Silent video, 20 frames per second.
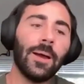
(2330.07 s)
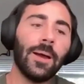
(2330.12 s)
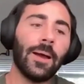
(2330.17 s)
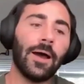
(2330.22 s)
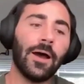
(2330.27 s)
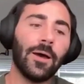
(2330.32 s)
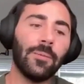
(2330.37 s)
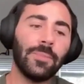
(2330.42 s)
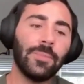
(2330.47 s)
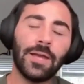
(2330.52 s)

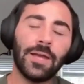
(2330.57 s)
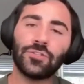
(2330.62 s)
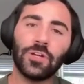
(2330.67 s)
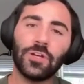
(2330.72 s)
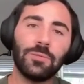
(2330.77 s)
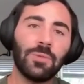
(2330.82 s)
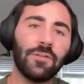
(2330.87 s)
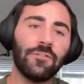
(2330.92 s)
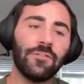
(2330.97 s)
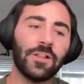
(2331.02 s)

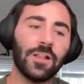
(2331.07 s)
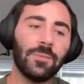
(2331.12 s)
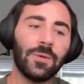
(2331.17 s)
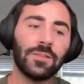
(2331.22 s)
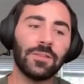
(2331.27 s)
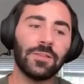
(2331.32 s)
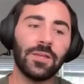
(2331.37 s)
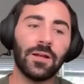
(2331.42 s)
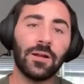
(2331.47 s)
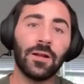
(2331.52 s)
Trained by Phil, I'm
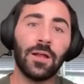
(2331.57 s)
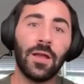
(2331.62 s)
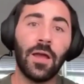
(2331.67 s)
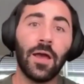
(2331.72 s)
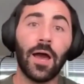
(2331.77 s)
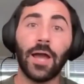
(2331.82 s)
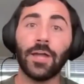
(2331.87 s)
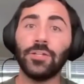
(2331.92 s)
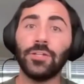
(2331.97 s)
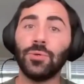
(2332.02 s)
out there.
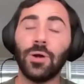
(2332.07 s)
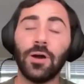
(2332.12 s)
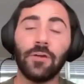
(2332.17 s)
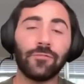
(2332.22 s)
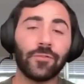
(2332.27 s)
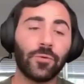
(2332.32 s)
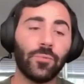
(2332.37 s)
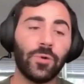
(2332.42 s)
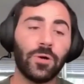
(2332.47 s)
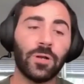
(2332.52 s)
I do
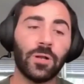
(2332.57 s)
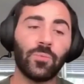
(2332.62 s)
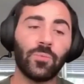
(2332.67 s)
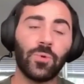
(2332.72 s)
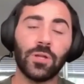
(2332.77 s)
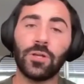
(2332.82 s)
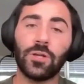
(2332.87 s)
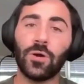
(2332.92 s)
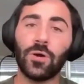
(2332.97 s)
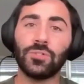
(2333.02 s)
offer
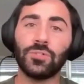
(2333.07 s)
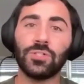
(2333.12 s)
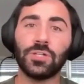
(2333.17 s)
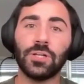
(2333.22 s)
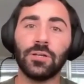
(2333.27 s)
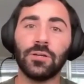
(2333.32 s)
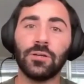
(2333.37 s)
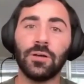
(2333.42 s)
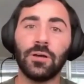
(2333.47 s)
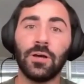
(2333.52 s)
one-on-one
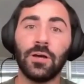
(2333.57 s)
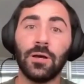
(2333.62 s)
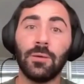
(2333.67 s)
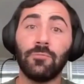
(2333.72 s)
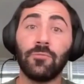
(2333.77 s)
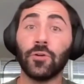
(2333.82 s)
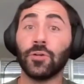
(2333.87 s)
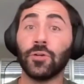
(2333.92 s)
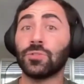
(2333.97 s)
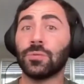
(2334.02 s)
coaching
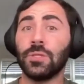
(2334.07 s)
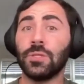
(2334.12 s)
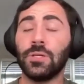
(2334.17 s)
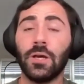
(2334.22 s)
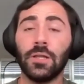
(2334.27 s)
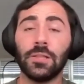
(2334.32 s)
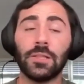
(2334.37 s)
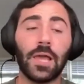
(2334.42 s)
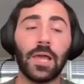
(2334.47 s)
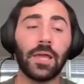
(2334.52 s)
virtually
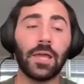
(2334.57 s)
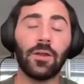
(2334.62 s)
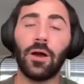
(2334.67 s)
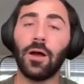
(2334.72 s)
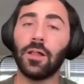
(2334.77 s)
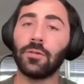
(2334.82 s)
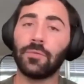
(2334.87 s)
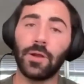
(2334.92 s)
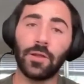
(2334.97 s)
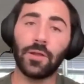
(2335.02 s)
online
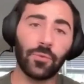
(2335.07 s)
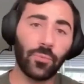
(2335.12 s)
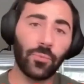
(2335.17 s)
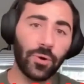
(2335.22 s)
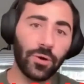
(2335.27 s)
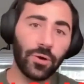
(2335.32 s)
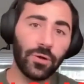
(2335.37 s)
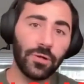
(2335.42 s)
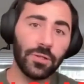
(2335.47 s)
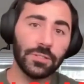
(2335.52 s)
all around the
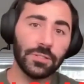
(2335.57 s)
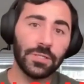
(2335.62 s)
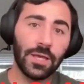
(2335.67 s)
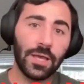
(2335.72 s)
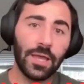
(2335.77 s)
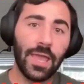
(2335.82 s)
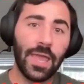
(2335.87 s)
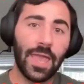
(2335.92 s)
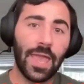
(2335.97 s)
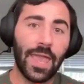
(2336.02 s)
world,
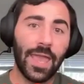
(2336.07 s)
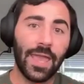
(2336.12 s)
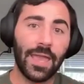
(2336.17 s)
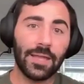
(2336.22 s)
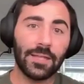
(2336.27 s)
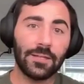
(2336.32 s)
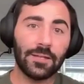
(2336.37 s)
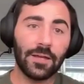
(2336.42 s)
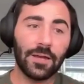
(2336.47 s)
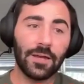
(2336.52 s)

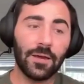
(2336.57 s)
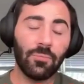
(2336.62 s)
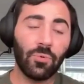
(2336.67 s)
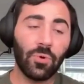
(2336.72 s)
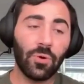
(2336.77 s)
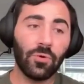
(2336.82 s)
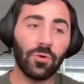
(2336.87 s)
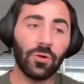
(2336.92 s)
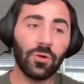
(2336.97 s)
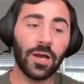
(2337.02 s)
and
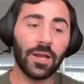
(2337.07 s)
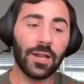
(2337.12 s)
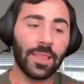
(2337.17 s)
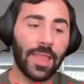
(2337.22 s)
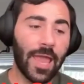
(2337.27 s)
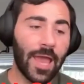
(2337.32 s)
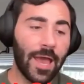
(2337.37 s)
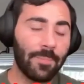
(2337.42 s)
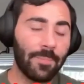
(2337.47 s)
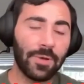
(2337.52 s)
got an
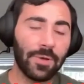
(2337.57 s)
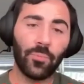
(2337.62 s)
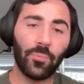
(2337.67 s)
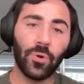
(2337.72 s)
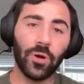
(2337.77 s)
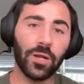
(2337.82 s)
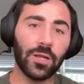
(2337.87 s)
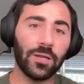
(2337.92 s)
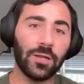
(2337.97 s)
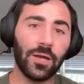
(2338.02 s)
app I'm
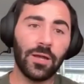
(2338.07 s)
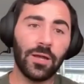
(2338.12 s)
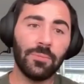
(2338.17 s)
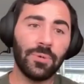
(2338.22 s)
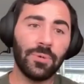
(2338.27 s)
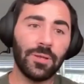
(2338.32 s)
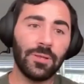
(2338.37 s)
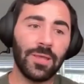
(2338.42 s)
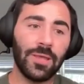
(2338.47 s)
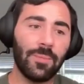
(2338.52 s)
working on.
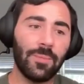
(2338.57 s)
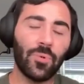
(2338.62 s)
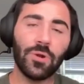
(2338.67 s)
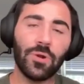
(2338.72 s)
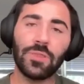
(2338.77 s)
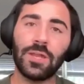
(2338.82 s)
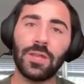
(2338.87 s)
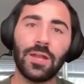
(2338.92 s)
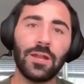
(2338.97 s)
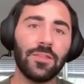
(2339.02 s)
But yeah, more
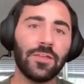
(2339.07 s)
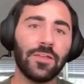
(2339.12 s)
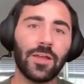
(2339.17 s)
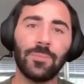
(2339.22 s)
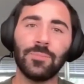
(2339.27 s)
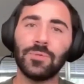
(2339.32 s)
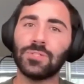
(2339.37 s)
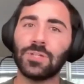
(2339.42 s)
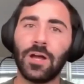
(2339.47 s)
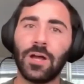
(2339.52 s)
than anything,
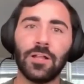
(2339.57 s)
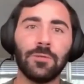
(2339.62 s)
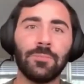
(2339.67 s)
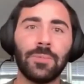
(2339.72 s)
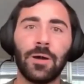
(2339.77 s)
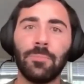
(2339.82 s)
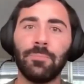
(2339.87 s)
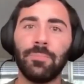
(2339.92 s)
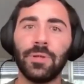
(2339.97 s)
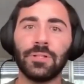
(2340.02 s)
I'm just all
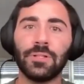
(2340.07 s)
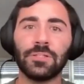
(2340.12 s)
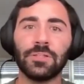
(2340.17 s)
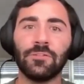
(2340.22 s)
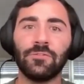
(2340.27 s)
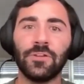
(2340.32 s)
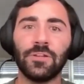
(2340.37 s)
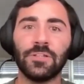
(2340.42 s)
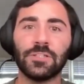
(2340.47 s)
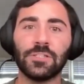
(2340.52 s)
about building the
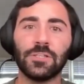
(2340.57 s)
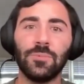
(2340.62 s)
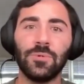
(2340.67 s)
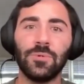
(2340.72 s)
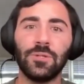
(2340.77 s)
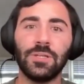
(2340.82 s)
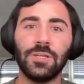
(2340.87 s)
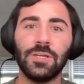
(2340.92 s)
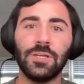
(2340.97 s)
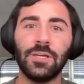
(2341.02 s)
fitness
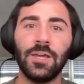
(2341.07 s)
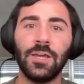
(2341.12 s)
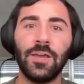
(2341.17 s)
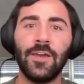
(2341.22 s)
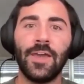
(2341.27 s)
community